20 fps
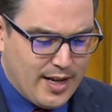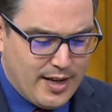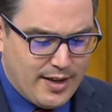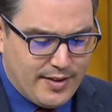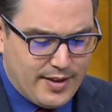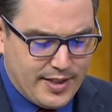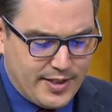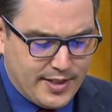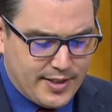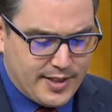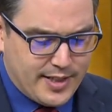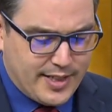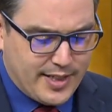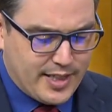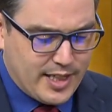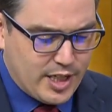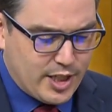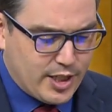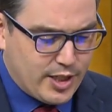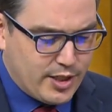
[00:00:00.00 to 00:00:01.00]
This is in
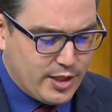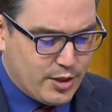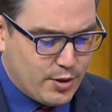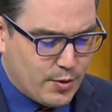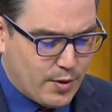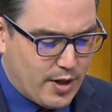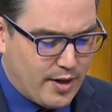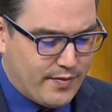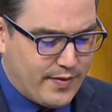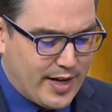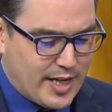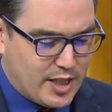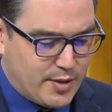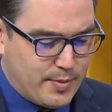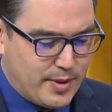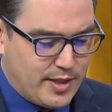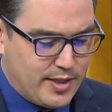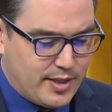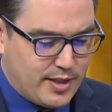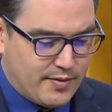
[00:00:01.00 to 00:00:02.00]
addition to our
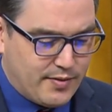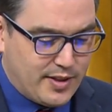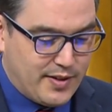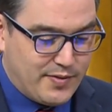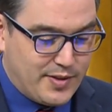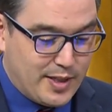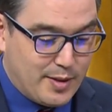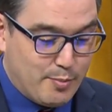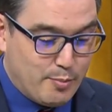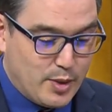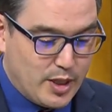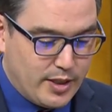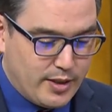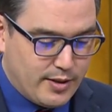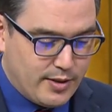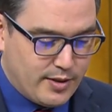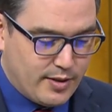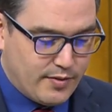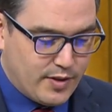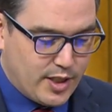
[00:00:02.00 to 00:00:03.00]
investments that have lifted
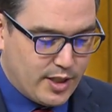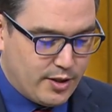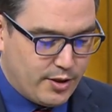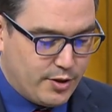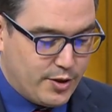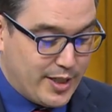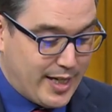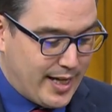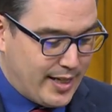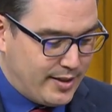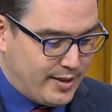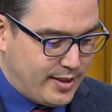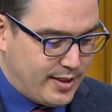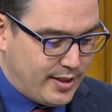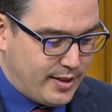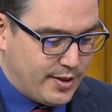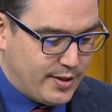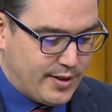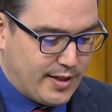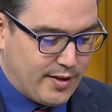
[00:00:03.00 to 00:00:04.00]
millions of children and
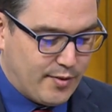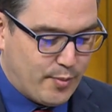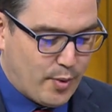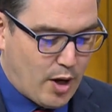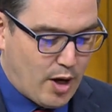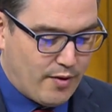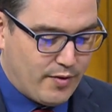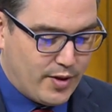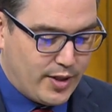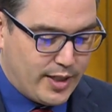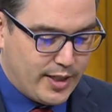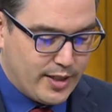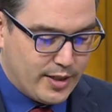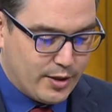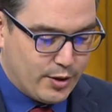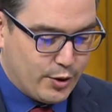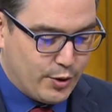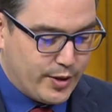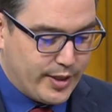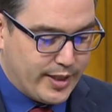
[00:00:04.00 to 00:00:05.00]
seniors out of poverty,
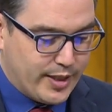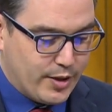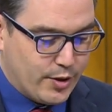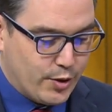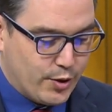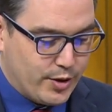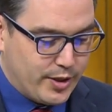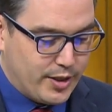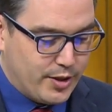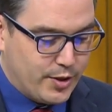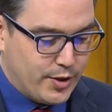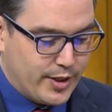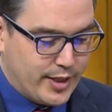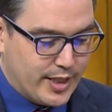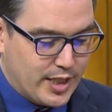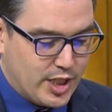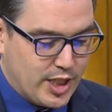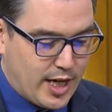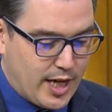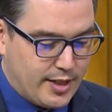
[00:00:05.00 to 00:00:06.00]
including an early learning
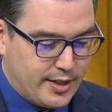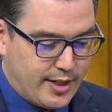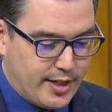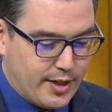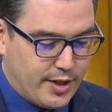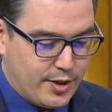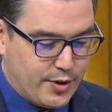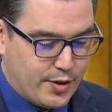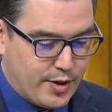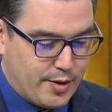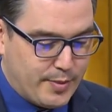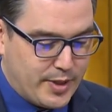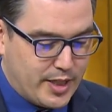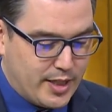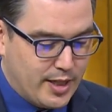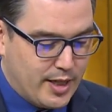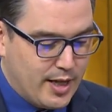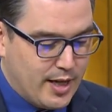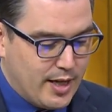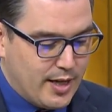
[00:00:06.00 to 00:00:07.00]
and childcare agreement
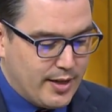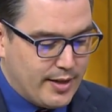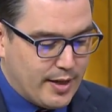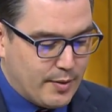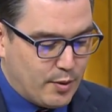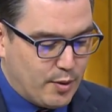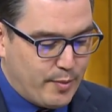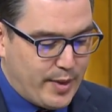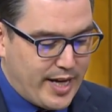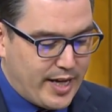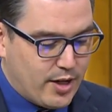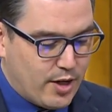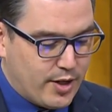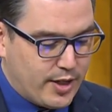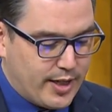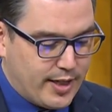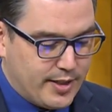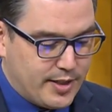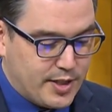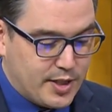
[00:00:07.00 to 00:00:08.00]
that will make our
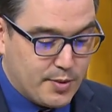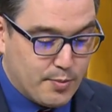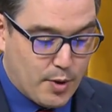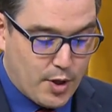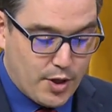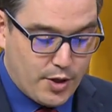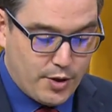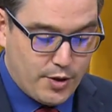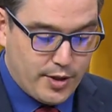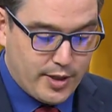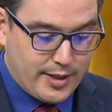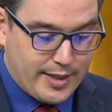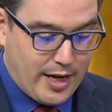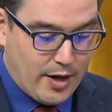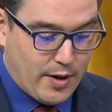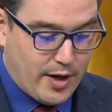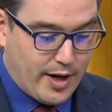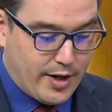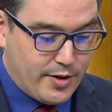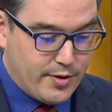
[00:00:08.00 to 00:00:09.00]
kids smarter and allow
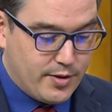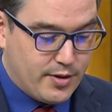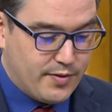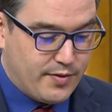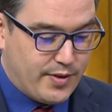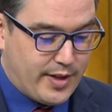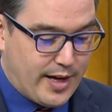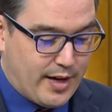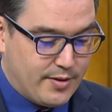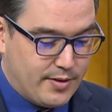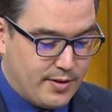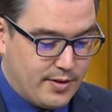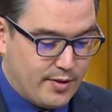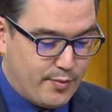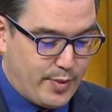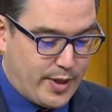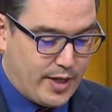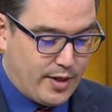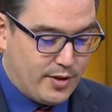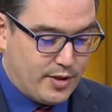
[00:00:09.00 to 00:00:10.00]
hundreds of thousands of
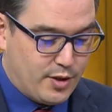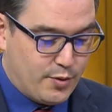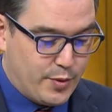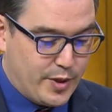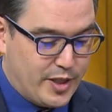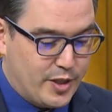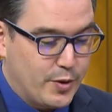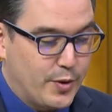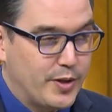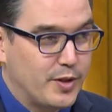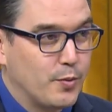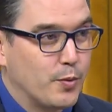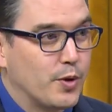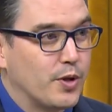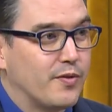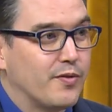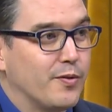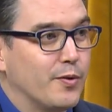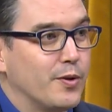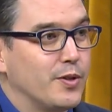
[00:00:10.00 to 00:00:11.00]
parents to rejoin the
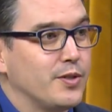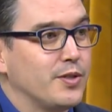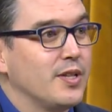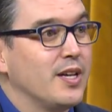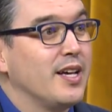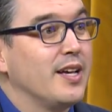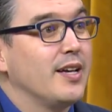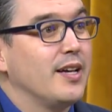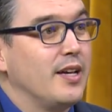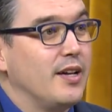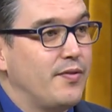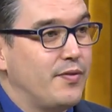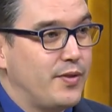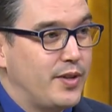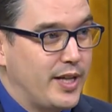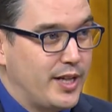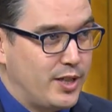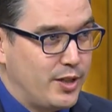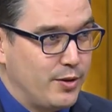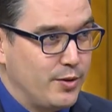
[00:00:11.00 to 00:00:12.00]
workforce if
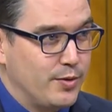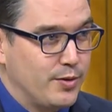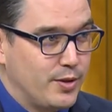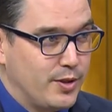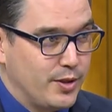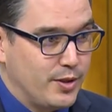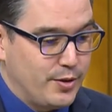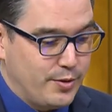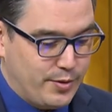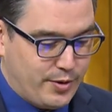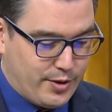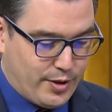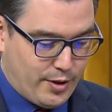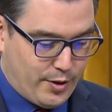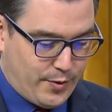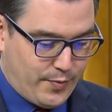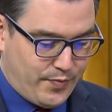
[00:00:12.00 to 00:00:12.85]
they choose to do so.